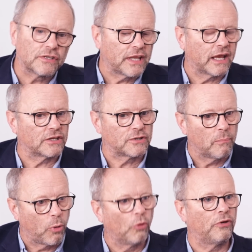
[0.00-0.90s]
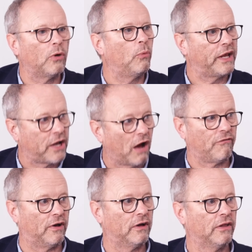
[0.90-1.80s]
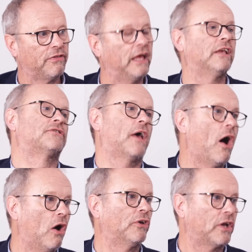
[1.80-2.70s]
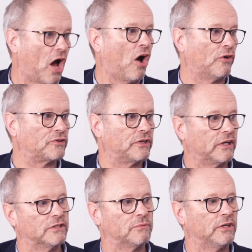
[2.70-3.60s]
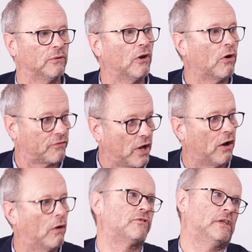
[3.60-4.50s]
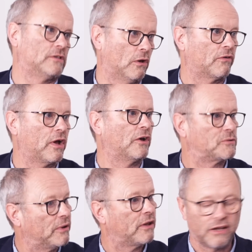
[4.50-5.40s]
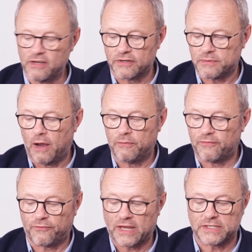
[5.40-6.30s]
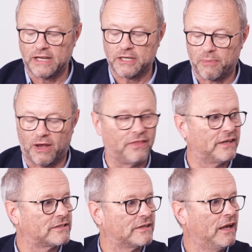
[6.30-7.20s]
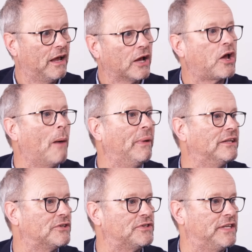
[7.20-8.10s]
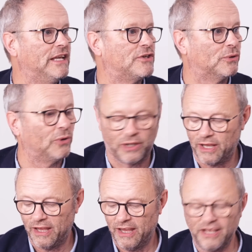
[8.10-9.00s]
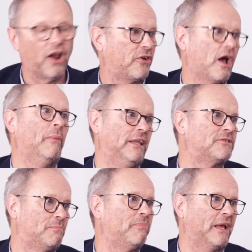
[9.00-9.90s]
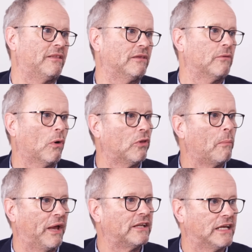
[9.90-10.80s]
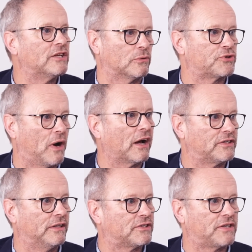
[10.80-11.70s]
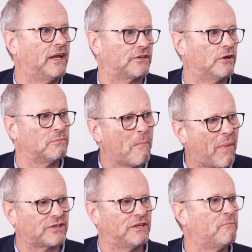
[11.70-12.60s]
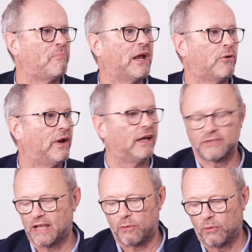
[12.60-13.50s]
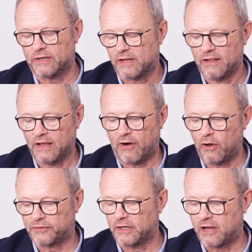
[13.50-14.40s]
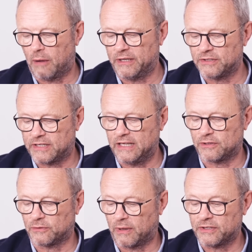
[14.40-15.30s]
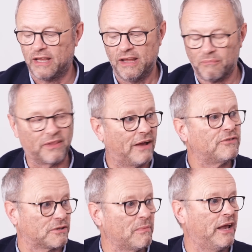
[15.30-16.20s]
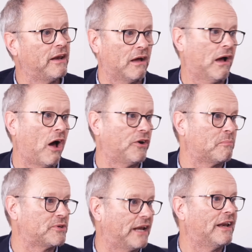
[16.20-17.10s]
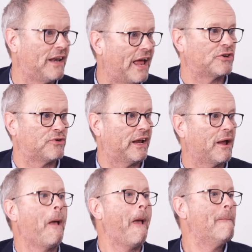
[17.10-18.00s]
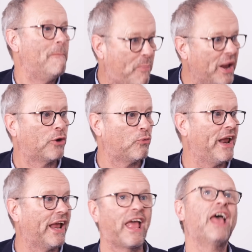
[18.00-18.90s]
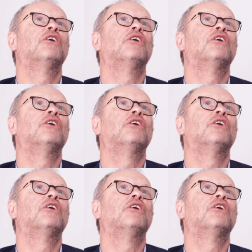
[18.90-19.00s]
just think it's important that we cover things that aren't cars, because we do a lot of cars. Obviously, there's a lot of cars. But I was fascinated by this Cummins diesel. You know, Cummins. All the big diesel trucks in the States, those massive big rigs. They're very often Cummins diesels ones. But they've just made a 100% electric big rig